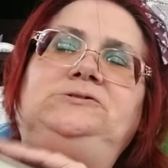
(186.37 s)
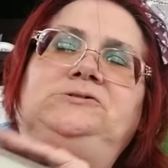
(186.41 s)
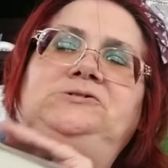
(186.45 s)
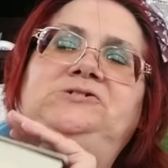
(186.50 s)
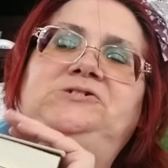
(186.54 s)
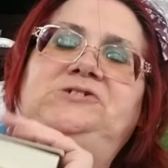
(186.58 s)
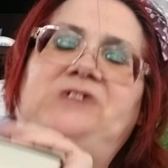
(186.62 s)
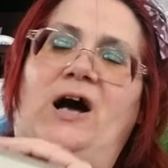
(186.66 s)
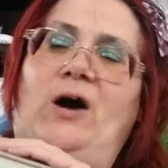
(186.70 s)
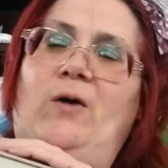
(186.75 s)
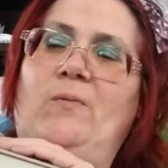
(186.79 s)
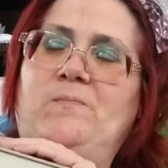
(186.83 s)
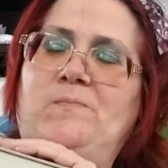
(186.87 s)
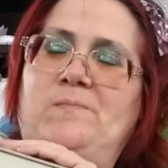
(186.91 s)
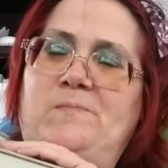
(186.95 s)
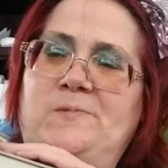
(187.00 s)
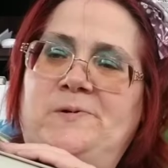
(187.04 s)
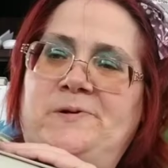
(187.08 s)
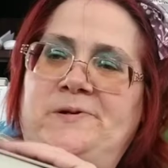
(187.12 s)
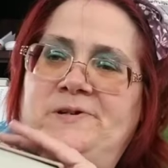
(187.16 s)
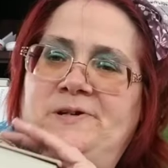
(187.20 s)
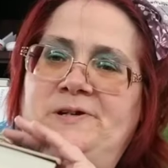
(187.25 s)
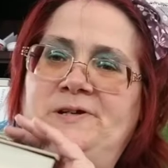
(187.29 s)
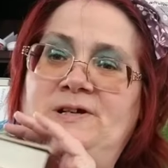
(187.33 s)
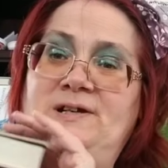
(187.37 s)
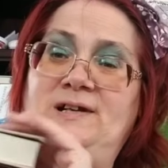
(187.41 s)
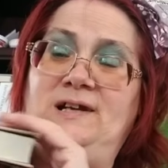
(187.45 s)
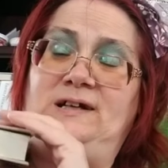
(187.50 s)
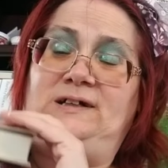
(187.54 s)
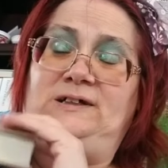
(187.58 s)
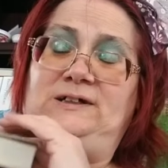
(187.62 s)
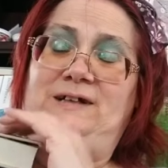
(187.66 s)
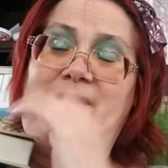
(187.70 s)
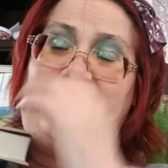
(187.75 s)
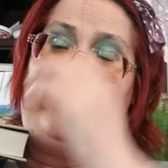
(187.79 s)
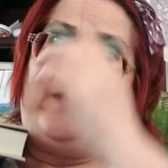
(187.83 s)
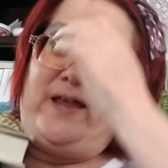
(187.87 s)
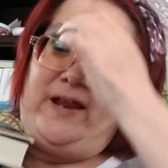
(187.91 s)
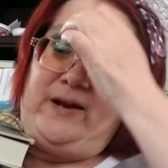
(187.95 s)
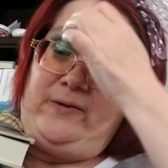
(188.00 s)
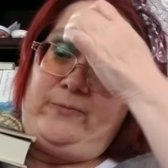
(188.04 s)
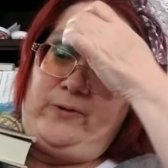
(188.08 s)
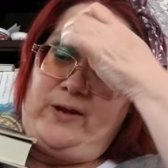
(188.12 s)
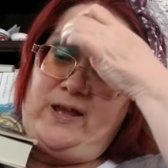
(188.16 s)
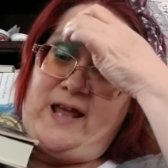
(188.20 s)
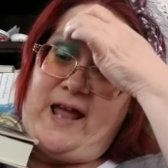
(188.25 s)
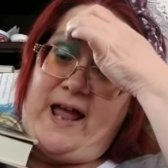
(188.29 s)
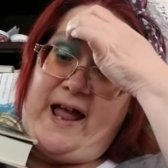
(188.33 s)
So, and then
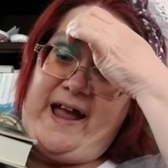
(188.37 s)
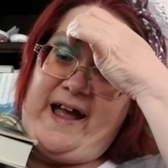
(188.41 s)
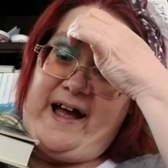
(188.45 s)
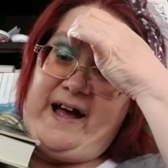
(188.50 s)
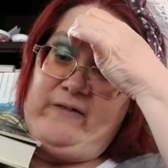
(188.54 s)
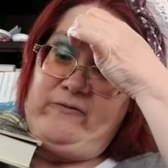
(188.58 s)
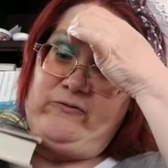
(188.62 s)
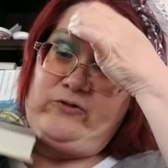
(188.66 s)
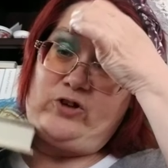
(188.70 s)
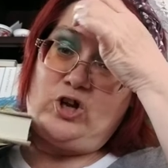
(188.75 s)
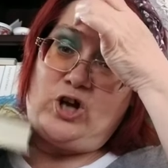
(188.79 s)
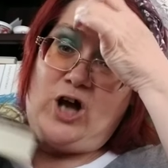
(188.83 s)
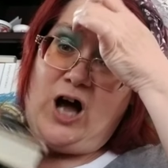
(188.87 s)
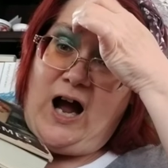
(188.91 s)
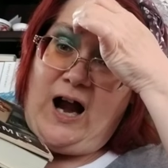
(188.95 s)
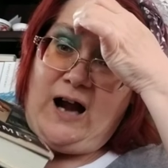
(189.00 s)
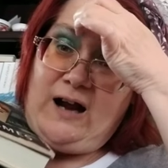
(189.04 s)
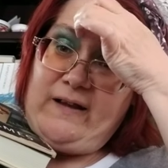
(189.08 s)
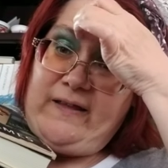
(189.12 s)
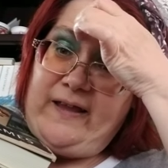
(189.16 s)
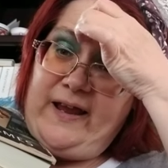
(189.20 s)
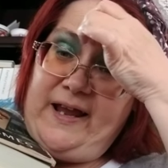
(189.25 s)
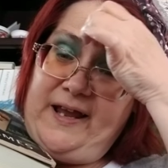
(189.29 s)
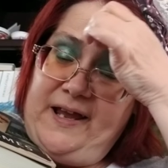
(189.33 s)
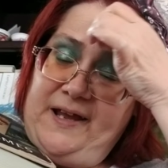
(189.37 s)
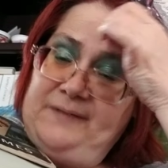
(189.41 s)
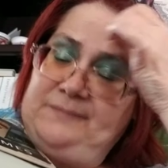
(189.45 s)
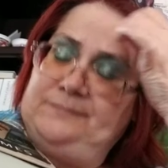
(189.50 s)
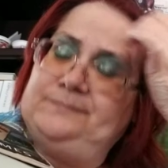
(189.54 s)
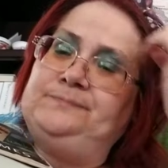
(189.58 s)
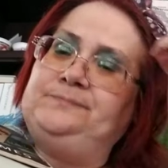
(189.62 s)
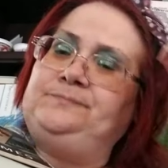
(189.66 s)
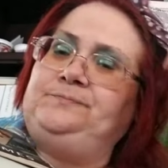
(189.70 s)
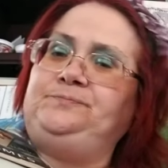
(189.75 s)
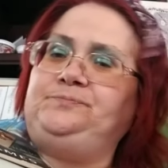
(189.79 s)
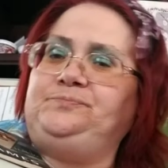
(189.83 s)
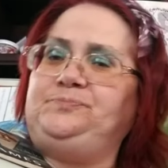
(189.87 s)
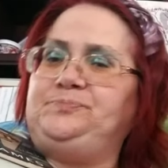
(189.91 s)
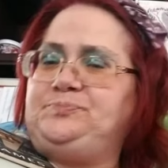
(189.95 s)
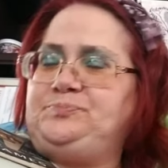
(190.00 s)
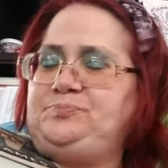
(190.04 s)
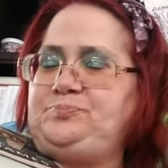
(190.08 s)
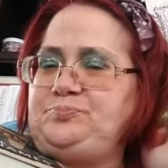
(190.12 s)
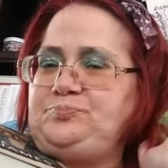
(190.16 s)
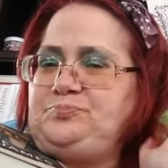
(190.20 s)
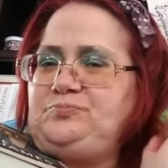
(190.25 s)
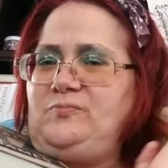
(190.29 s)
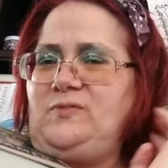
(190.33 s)
we have Carly
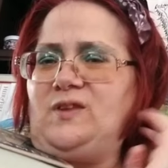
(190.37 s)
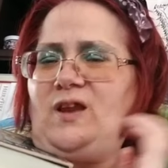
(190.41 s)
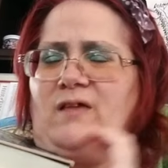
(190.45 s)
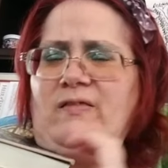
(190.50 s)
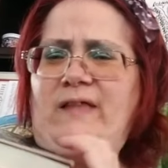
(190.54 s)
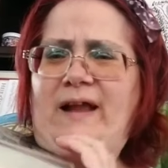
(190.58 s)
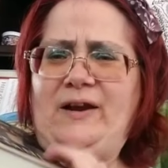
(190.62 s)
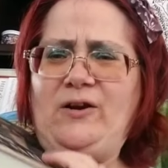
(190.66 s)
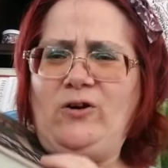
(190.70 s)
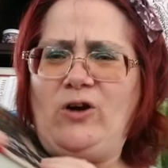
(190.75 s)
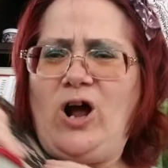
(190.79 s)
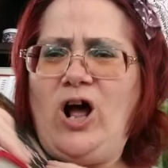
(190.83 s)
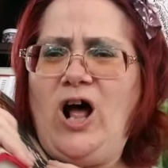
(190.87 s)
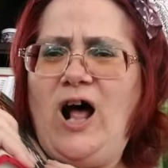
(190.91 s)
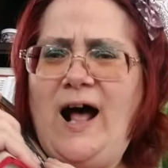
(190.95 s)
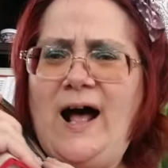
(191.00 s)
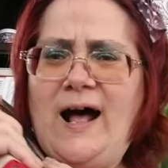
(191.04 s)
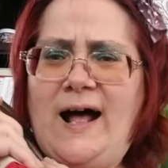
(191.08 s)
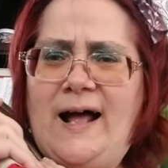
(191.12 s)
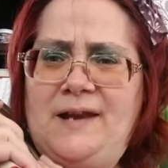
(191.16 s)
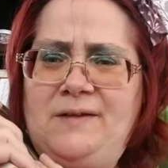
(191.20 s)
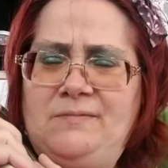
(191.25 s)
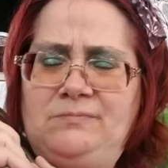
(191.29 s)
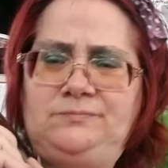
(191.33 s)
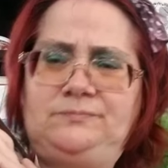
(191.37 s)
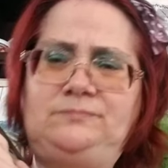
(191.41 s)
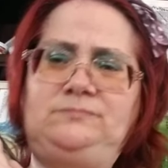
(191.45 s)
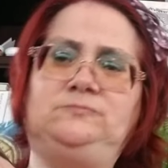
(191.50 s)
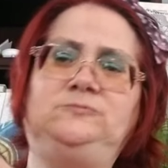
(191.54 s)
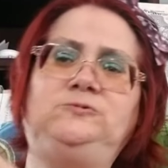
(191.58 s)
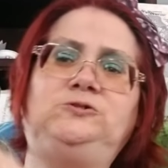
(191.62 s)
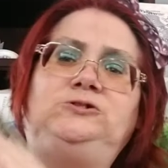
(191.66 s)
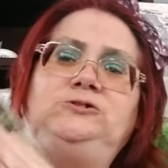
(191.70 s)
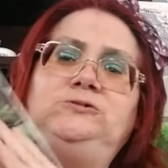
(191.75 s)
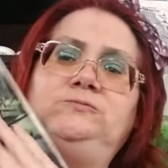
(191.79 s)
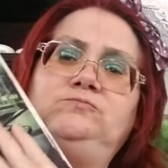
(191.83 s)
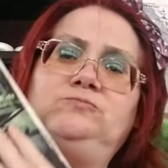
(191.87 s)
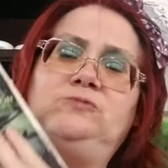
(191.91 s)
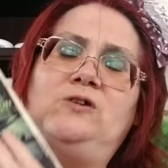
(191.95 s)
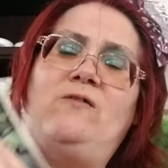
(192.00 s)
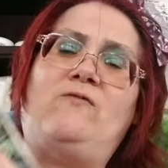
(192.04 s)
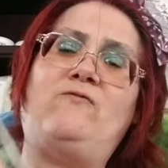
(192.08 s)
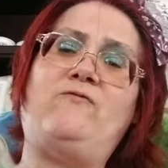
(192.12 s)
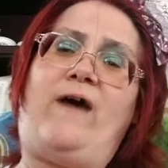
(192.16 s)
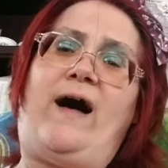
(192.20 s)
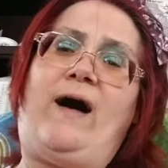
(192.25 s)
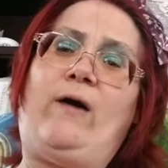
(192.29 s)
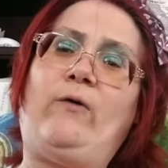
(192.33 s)
later on
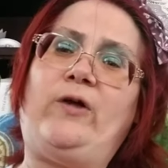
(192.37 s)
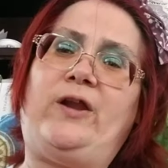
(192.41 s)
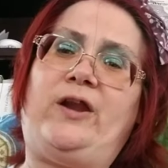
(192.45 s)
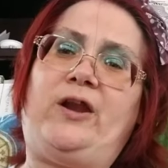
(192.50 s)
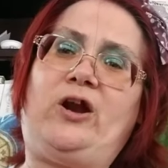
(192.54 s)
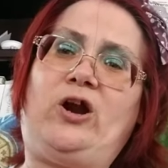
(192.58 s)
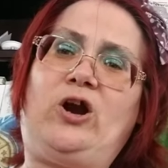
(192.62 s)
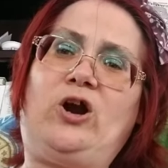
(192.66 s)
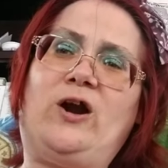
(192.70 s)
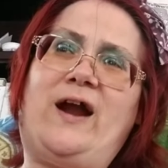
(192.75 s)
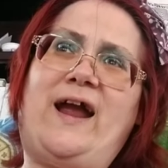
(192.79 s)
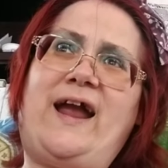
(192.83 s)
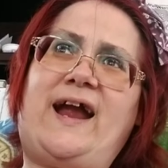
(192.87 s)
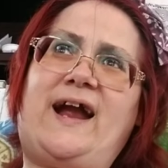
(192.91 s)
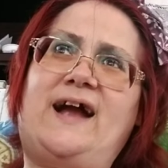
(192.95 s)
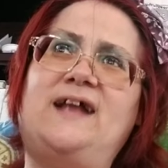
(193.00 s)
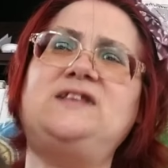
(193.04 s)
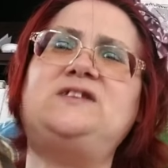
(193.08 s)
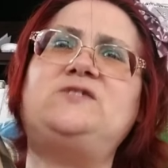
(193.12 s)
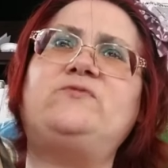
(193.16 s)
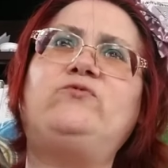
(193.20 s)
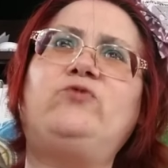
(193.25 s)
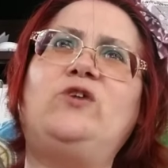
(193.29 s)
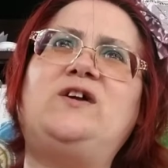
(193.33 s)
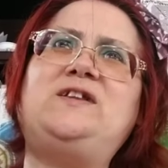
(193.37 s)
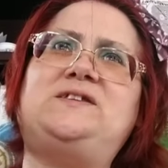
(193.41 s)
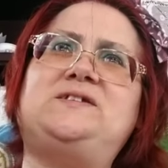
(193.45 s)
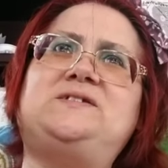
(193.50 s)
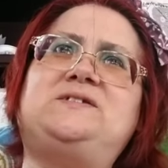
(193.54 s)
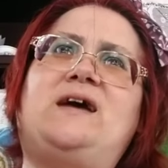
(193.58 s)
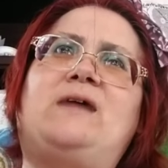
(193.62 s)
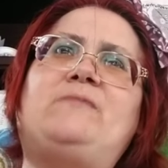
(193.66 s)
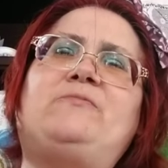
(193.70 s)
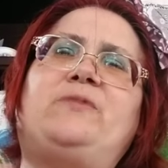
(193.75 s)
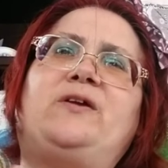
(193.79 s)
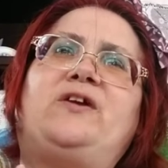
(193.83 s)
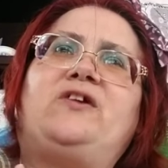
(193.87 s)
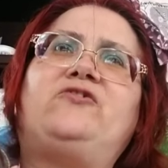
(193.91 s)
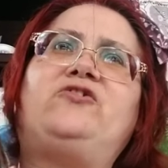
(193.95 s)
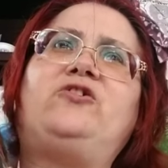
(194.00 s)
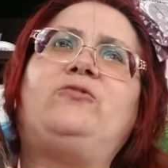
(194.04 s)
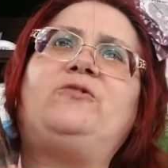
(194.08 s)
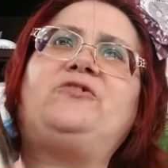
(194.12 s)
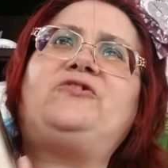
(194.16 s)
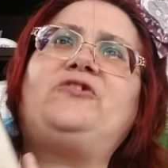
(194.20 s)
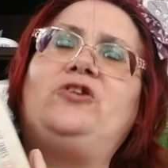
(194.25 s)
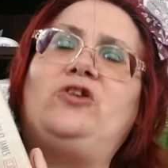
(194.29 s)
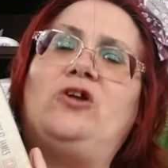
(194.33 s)
following her aunt's footsteps because she
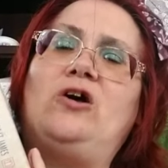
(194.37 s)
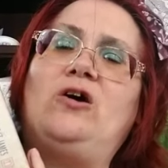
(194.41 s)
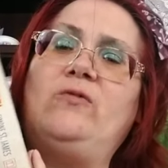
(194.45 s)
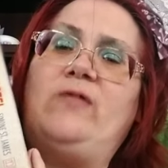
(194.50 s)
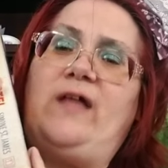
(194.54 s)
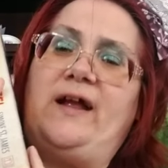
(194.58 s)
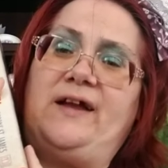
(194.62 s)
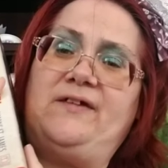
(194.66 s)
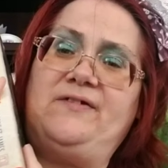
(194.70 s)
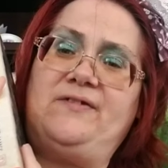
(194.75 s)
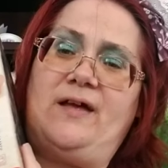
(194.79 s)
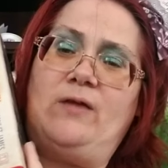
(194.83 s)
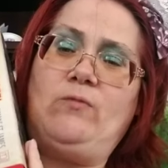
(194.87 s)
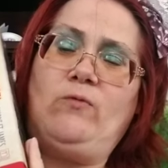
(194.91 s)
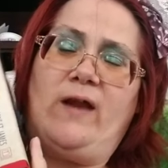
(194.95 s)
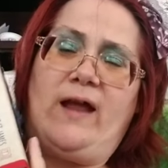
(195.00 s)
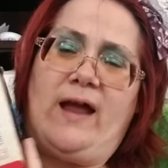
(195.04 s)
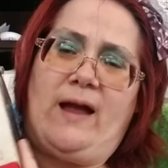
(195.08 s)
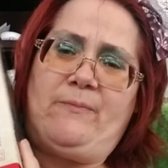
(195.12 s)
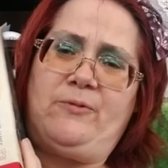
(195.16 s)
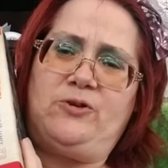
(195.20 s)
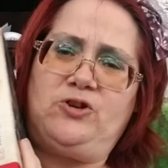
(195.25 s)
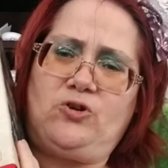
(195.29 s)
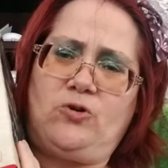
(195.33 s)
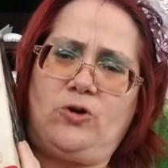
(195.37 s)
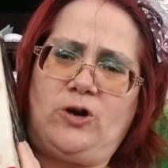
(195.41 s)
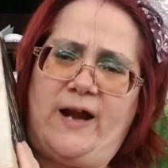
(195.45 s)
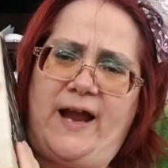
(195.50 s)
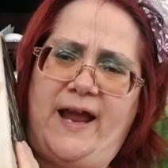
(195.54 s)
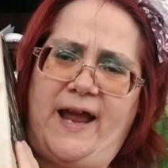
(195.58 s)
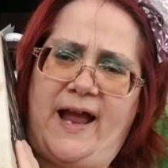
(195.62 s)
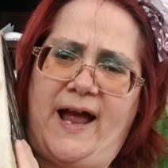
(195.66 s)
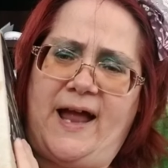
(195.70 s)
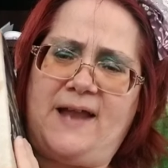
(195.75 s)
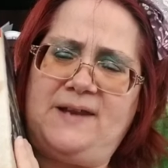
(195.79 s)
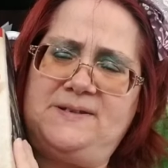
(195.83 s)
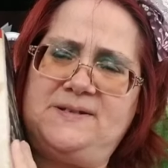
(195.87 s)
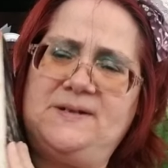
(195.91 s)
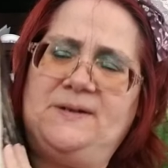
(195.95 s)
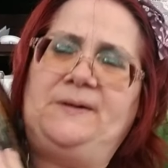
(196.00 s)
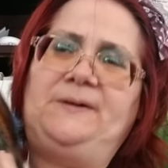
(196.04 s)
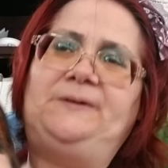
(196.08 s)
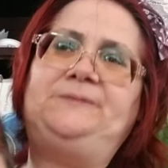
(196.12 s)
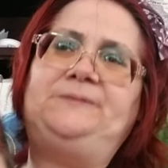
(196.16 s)
wants to know, like I said, what happened to her aunt.